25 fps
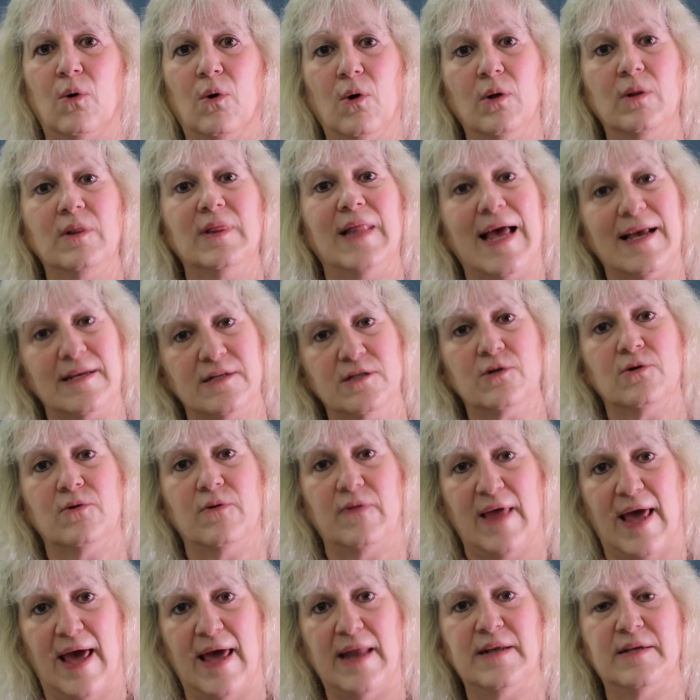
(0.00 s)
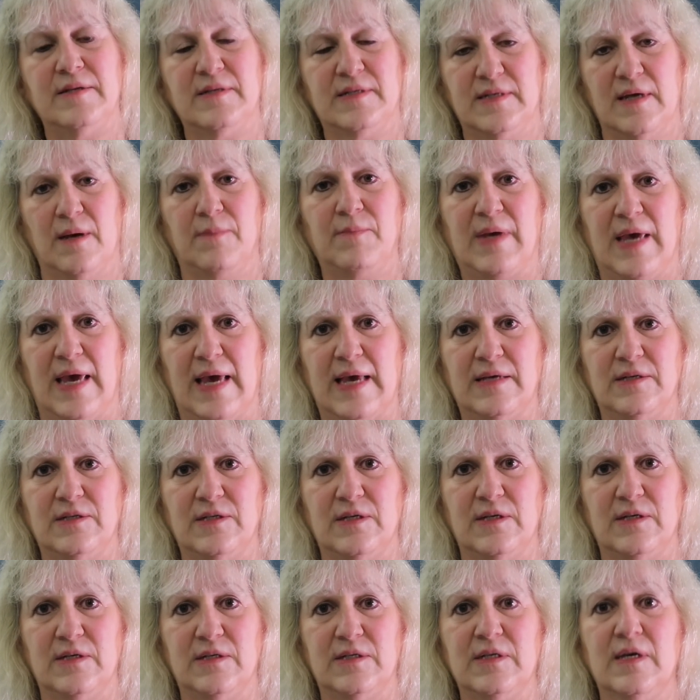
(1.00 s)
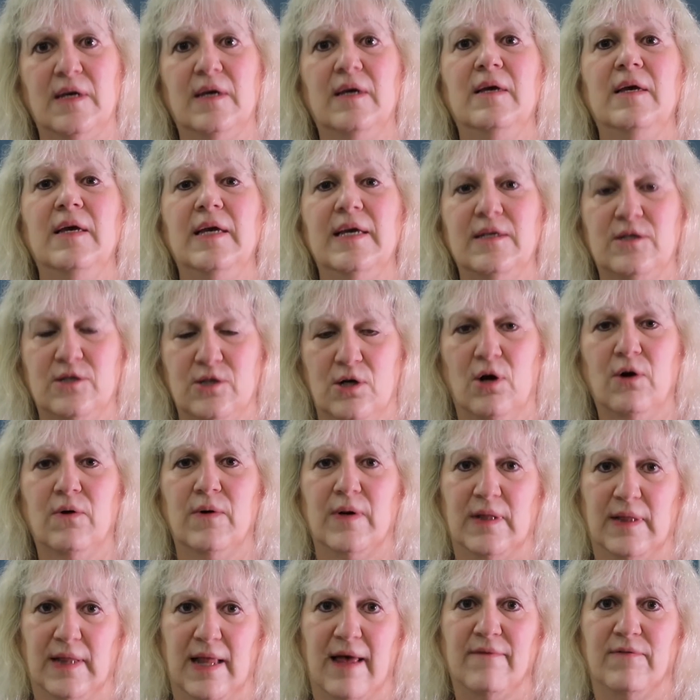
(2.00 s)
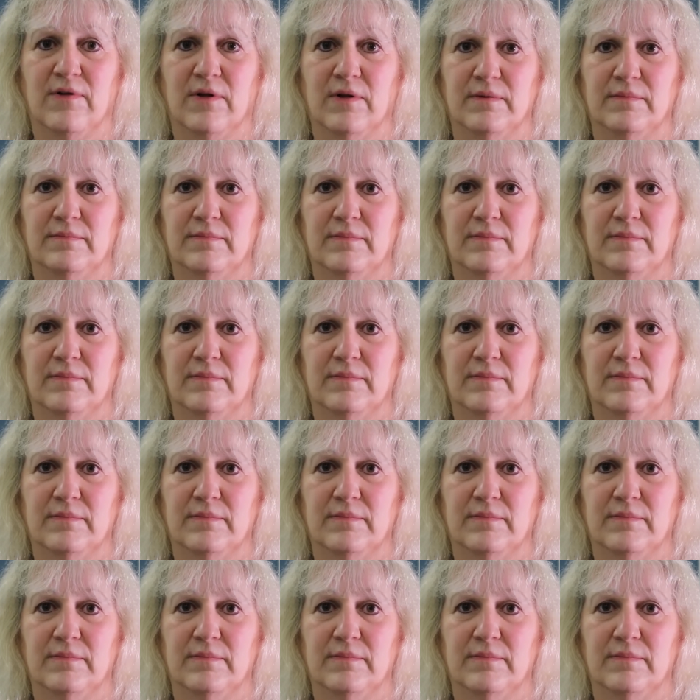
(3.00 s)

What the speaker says: or lesser than in some cases, its current level.